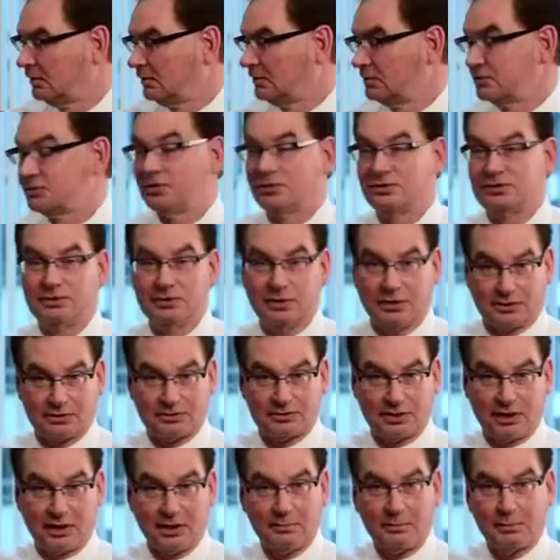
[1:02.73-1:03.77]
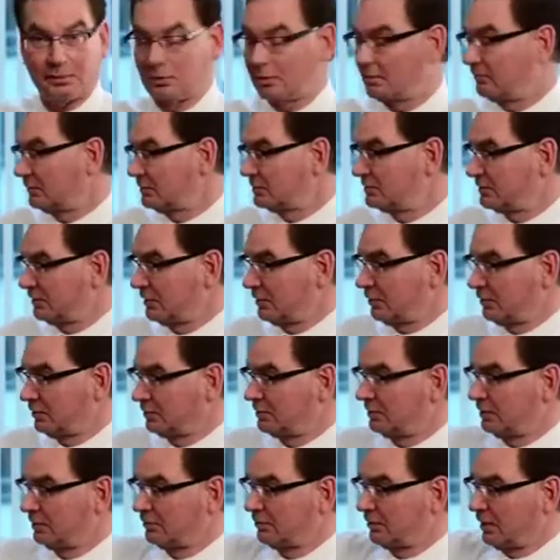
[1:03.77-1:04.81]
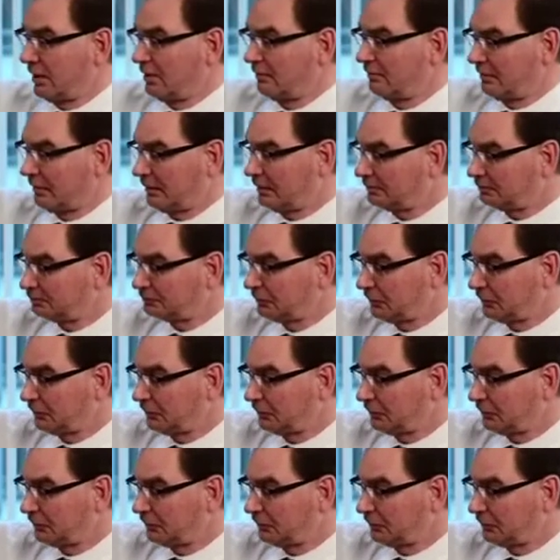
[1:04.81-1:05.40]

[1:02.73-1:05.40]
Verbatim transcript: This is an example of a CRT graphic.